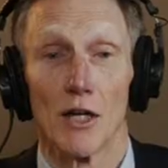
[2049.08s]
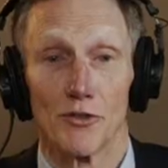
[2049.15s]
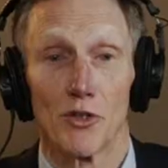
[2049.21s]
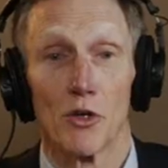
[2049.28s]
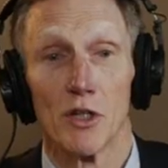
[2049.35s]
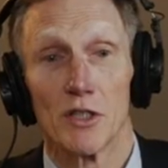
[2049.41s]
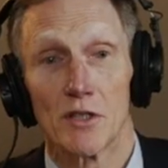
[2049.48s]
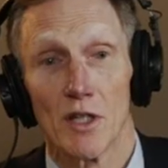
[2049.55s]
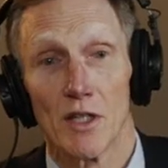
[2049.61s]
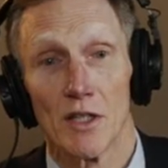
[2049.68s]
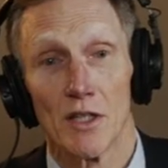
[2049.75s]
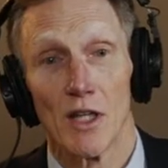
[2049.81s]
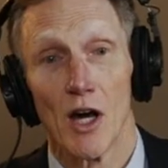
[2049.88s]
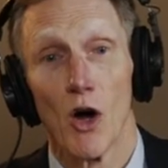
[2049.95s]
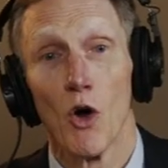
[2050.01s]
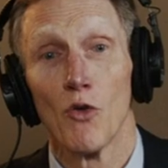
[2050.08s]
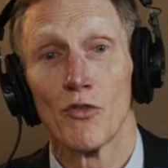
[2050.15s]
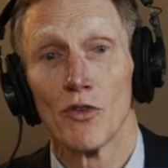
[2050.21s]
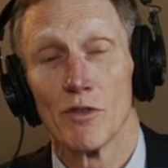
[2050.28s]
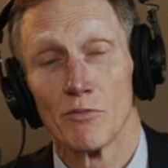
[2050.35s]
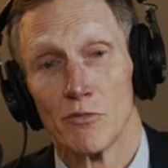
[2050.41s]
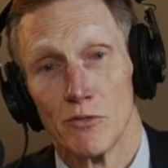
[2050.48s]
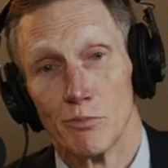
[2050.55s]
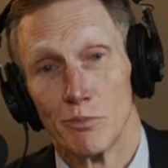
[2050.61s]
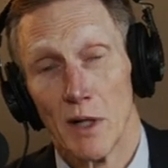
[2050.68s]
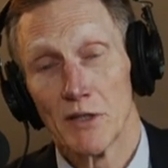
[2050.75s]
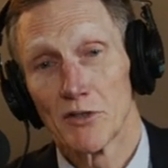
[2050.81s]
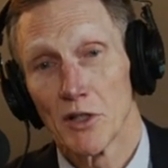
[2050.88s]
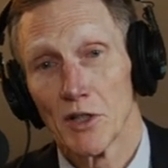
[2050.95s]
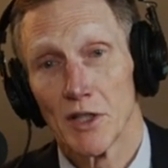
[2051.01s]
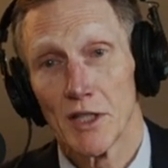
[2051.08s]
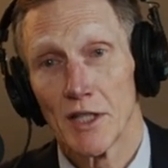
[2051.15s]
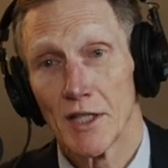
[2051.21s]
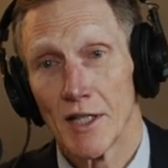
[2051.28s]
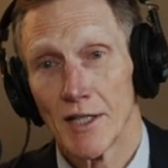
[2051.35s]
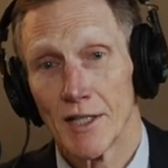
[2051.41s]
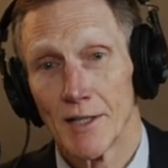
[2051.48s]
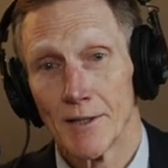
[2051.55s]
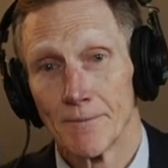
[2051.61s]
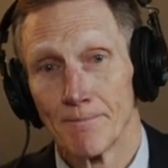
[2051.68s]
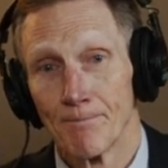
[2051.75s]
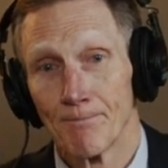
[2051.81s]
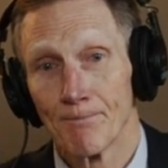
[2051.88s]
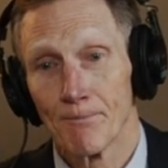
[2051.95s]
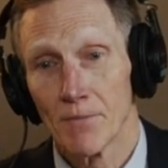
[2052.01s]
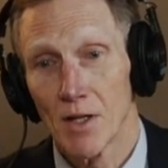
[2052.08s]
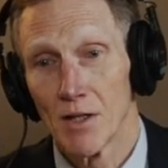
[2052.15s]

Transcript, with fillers: so it's a over, basically, um,